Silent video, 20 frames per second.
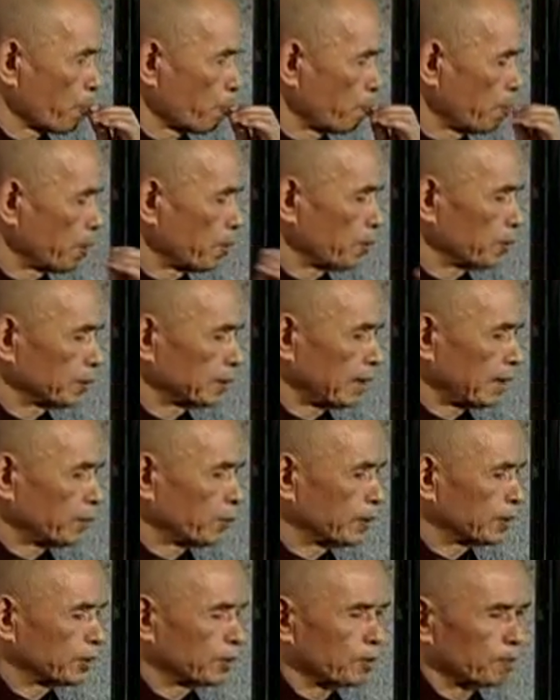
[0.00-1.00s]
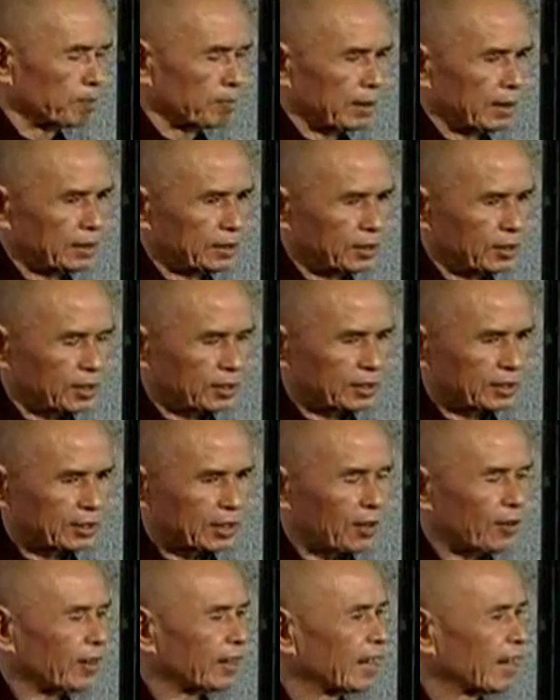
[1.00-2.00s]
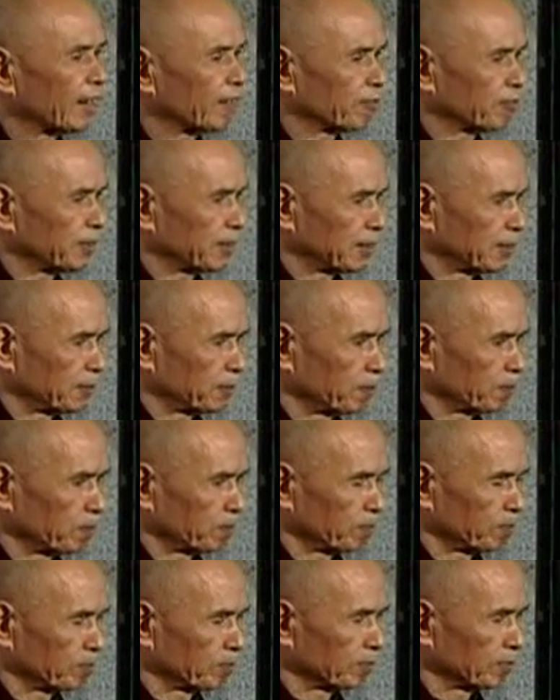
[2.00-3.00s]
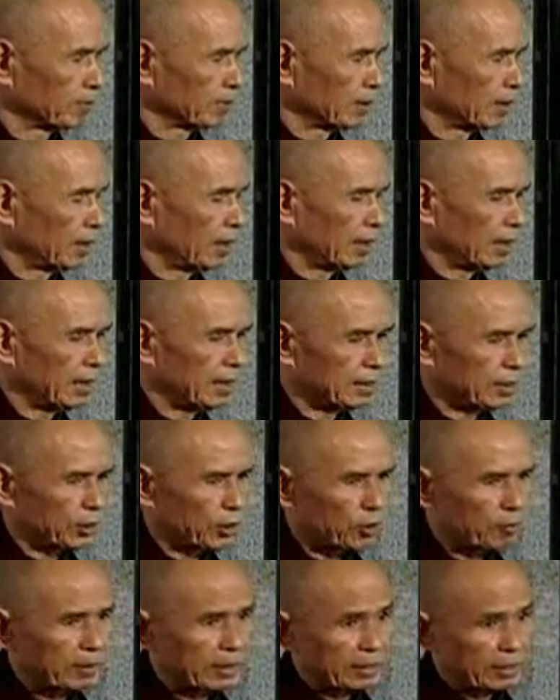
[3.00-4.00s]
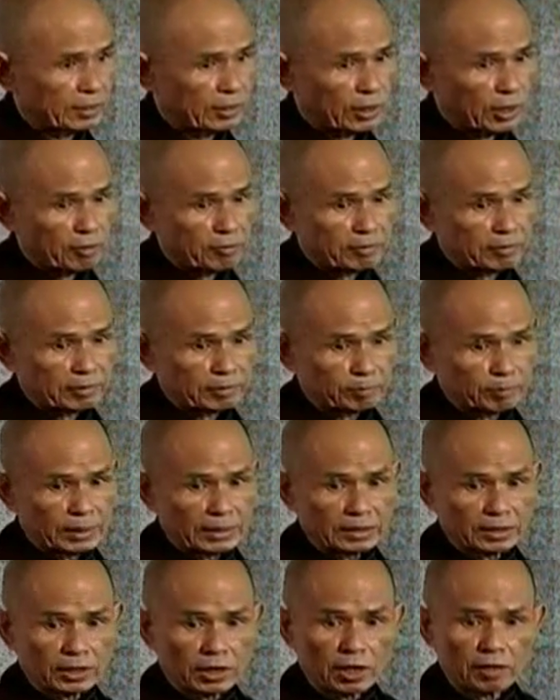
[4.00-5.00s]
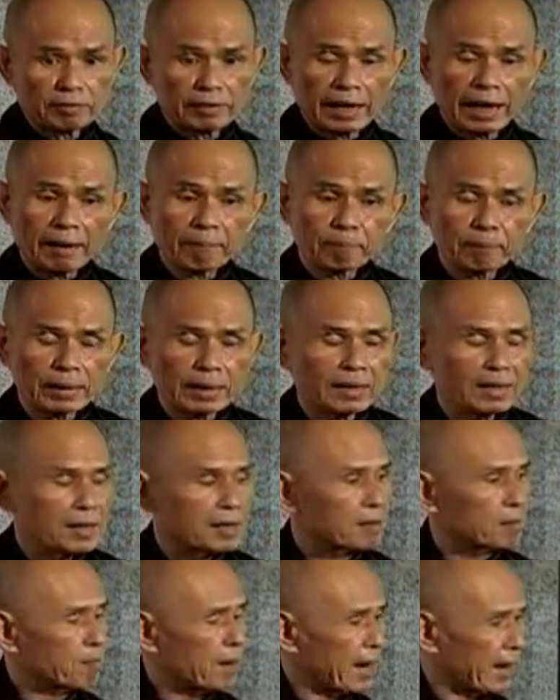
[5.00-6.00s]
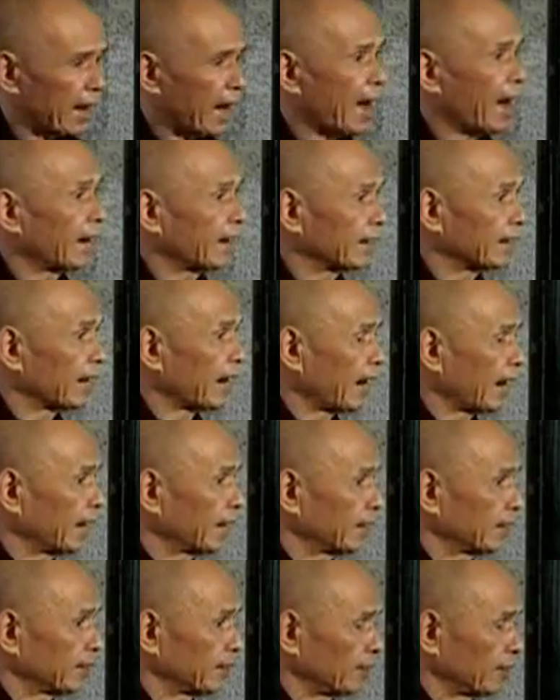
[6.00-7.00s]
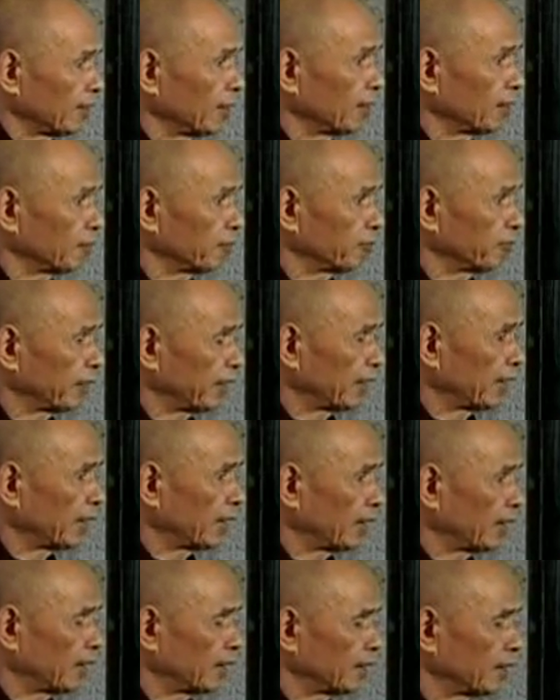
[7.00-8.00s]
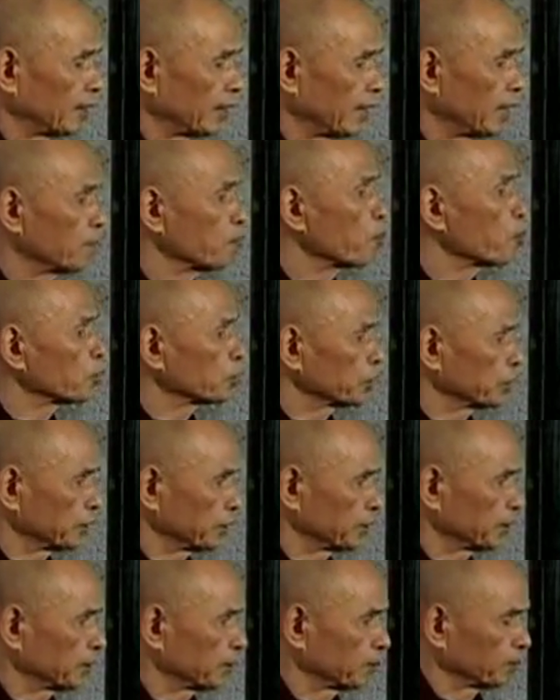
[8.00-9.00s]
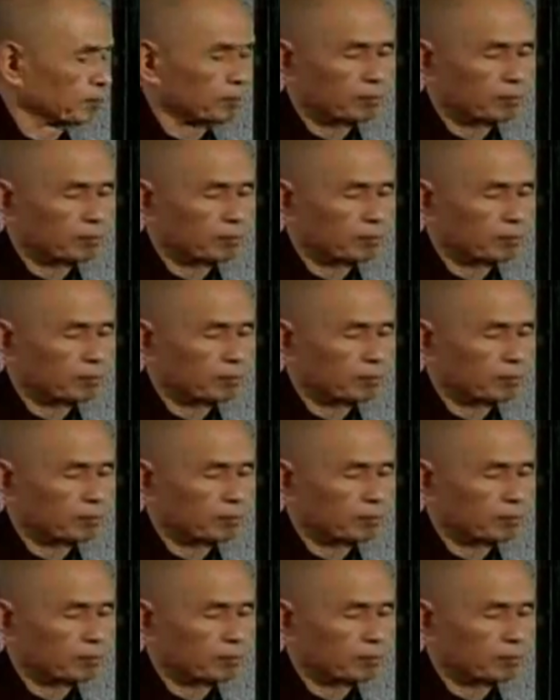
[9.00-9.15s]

Because that wisdom is not strong enough. It is being covered up by other kind of emotions.